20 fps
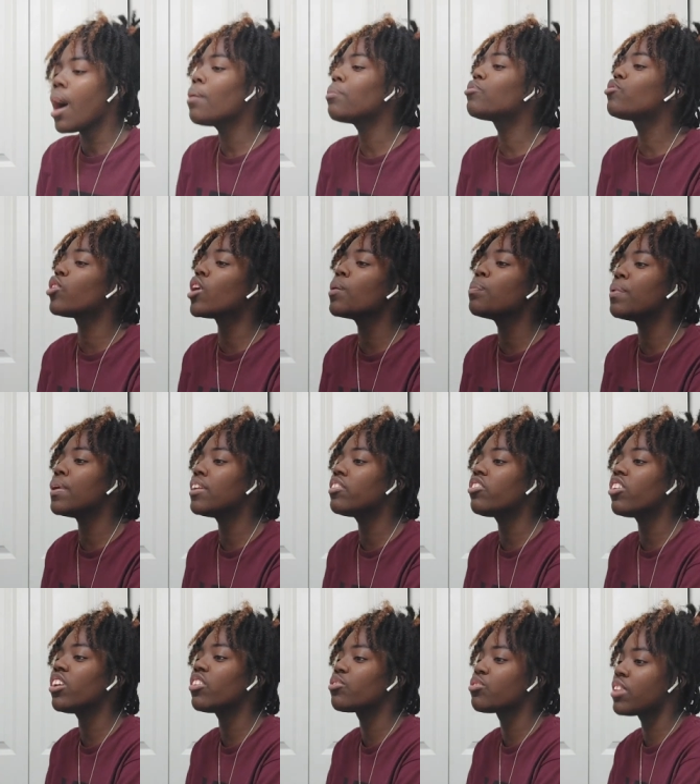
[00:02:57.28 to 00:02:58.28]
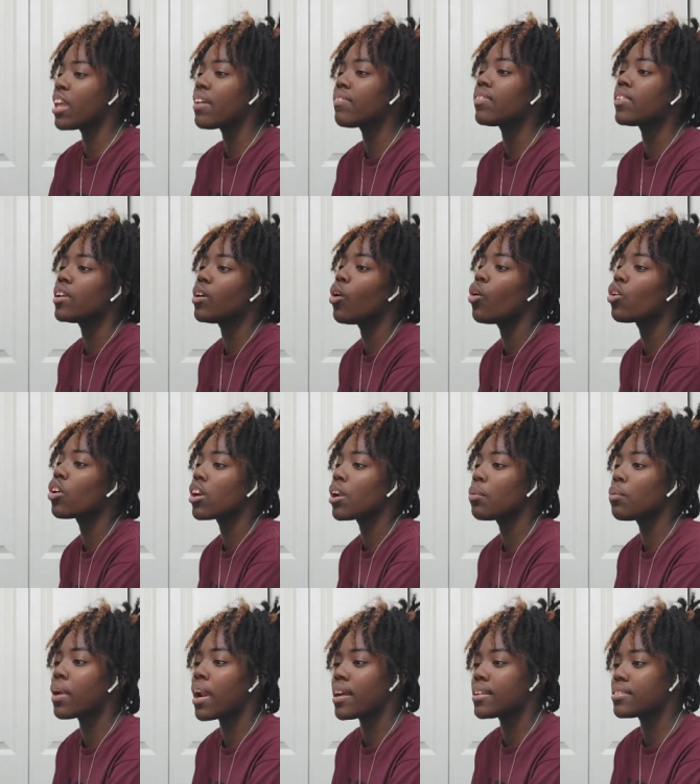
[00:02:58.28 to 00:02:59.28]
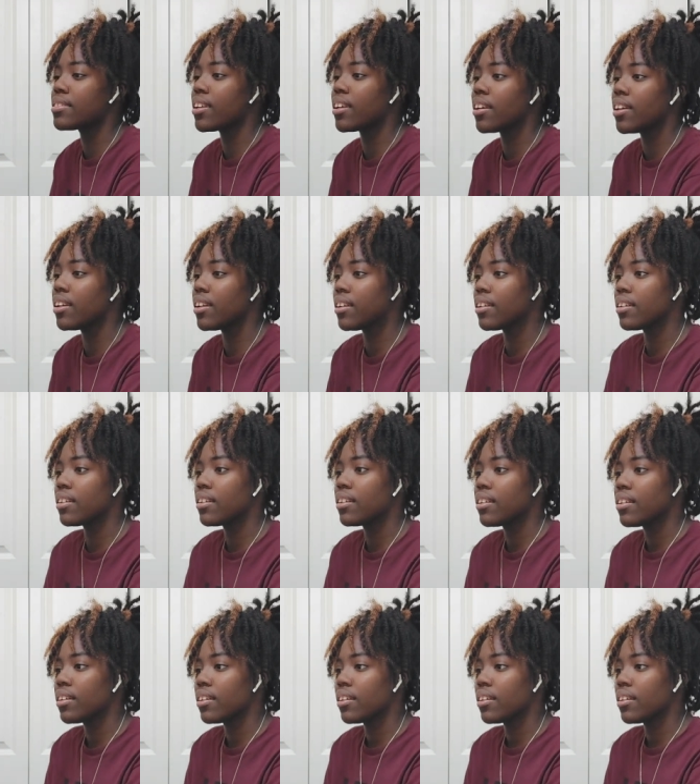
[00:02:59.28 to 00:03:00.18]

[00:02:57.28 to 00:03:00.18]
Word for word: I'm tripping. She's definitely older than what I said. Here.